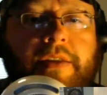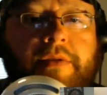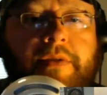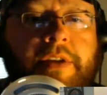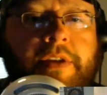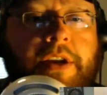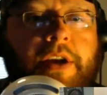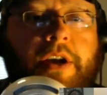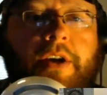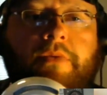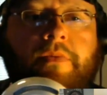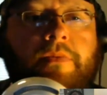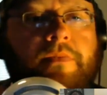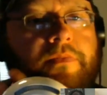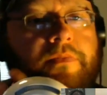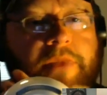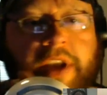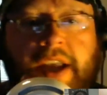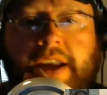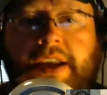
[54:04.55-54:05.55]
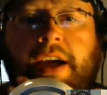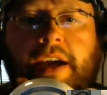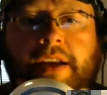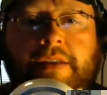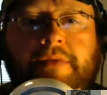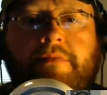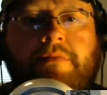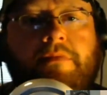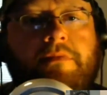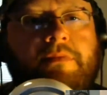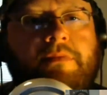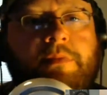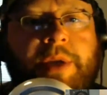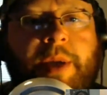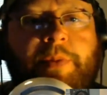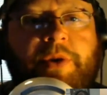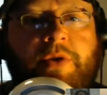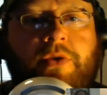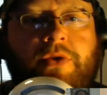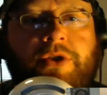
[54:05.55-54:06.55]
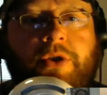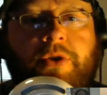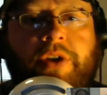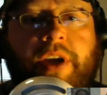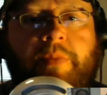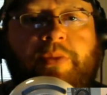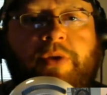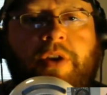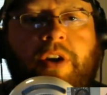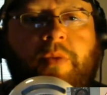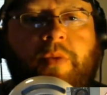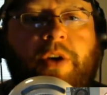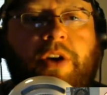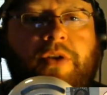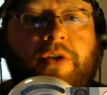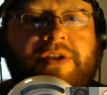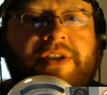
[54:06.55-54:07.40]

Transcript: they cut typical New Day promo.